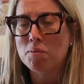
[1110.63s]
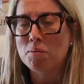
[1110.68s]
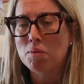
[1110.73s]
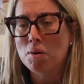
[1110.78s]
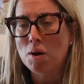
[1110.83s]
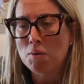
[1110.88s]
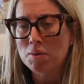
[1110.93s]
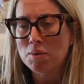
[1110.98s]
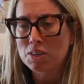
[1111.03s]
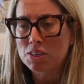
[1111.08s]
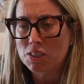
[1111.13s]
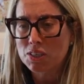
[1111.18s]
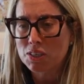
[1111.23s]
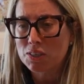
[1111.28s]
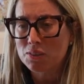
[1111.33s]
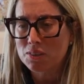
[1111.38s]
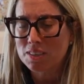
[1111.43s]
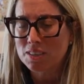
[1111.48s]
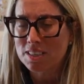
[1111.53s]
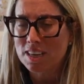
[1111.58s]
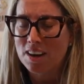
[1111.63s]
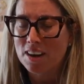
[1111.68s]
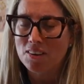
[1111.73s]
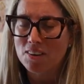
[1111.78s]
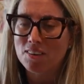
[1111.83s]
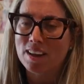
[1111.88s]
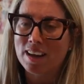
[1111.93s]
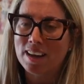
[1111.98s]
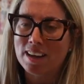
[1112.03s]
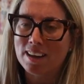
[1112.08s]
What would you say are
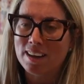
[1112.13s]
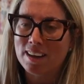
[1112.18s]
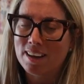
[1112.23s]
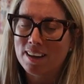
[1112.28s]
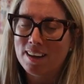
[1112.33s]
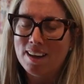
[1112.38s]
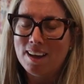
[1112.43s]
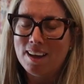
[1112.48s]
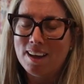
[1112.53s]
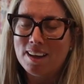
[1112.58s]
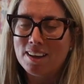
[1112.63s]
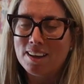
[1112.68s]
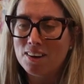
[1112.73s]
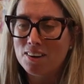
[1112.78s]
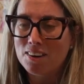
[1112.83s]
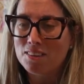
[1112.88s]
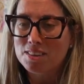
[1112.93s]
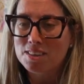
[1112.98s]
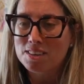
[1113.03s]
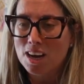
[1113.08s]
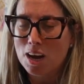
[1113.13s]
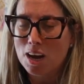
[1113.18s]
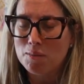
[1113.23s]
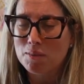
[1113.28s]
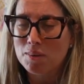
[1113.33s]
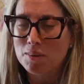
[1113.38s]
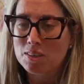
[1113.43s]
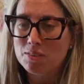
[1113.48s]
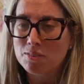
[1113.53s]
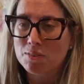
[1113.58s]
like, the top
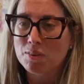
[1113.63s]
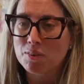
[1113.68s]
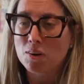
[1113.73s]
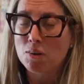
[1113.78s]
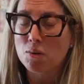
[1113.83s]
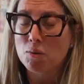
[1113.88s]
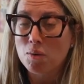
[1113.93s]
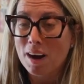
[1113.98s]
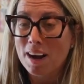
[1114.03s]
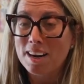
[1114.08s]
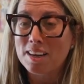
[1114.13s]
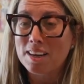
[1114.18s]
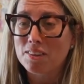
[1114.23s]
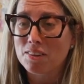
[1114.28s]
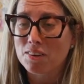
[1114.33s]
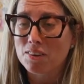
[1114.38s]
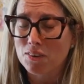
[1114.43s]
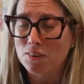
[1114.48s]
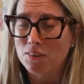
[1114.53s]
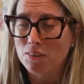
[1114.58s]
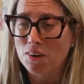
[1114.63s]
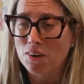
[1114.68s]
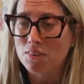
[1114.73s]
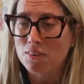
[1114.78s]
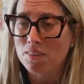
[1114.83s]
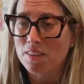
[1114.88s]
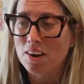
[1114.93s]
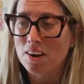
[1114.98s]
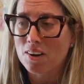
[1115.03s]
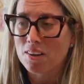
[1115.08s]
ones for Hawaii that are grown
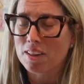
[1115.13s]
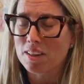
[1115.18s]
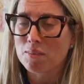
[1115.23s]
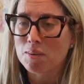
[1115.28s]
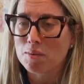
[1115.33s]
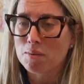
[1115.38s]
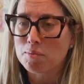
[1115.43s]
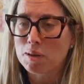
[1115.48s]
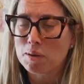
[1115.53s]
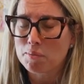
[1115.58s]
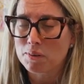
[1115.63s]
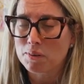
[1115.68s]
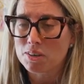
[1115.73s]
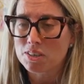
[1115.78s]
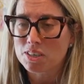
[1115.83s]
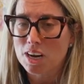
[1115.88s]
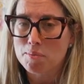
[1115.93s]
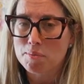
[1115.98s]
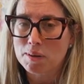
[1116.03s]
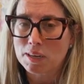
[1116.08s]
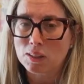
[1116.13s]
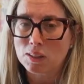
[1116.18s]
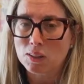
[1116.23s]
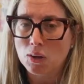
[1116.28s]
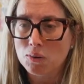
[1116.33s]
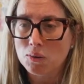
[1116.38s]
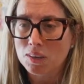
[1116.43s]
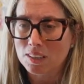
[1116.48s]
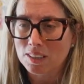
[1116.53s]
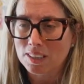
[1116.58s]
there that when people are shopping
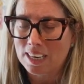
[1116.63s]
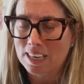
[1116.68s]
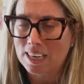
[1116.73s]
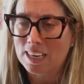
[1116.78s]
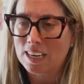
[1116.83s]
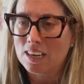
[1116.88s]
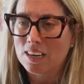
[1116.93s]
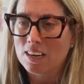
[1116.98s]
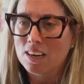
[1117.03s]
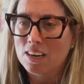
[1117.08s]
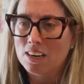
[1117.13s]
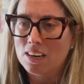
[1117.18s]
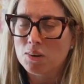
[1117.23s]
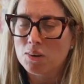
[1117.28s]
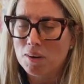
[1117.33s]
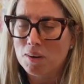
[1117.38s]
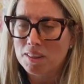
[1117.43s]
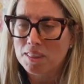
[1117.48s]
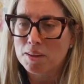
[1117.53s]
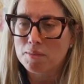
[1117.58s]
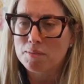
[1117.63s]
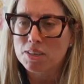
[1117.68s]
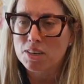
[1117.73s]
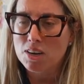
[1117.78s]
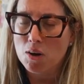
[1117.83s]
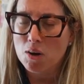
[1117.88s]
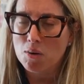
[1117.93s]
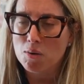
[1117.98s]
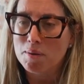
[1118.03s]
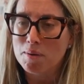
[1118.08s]
locally, you'd want them to
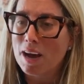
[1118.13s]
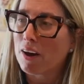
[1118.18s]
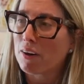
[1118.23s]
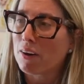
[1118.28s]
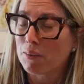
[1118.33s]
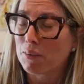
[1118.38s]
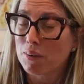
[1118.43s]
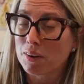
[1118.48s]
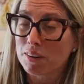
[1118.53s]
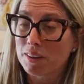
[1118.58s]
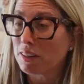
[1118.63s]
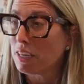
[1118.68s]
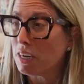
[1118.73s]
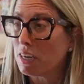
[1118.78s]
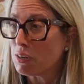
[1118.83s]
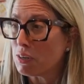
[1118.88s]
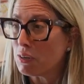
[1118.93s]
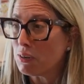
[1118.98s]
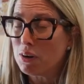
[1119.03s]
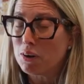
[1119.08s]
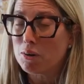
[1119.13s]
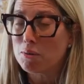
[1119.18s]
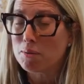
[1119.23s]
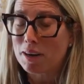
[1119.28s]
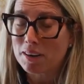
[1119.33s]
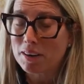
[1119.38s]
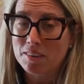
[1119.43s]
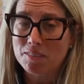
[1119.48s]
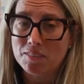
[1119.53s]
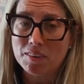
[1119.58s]
know about, or that they do know
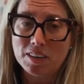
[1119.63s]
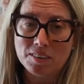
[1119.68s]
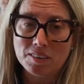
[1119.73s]
about even?